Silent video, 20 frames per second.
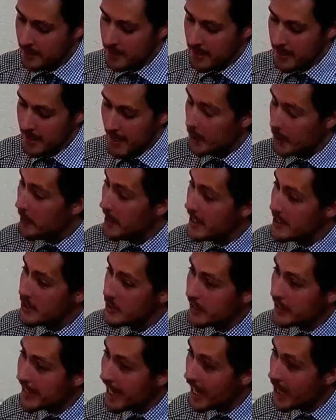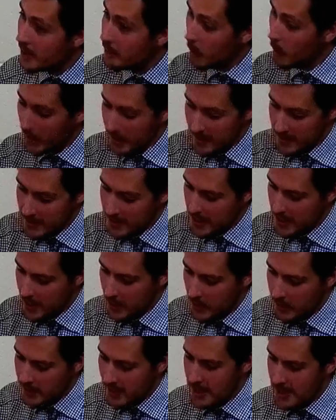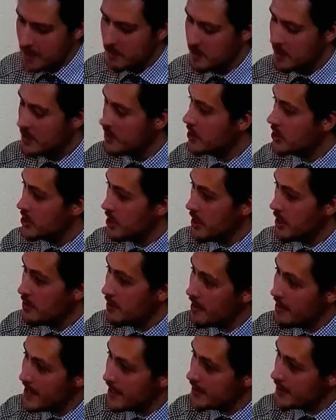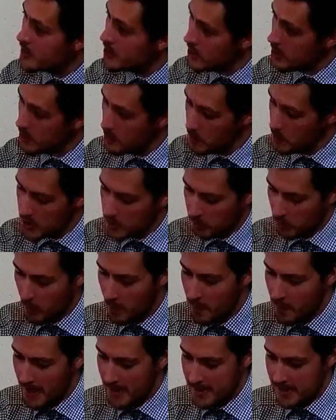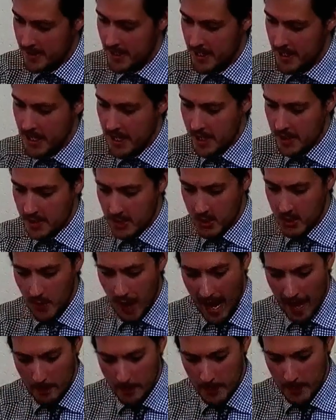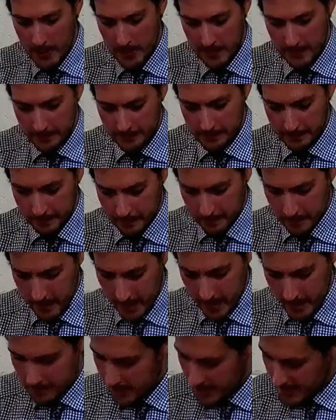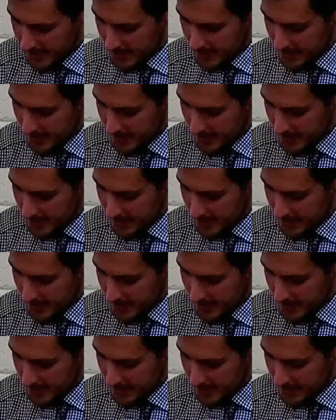And Peter again points to the Old Testament to show that this too was promised to happen in verses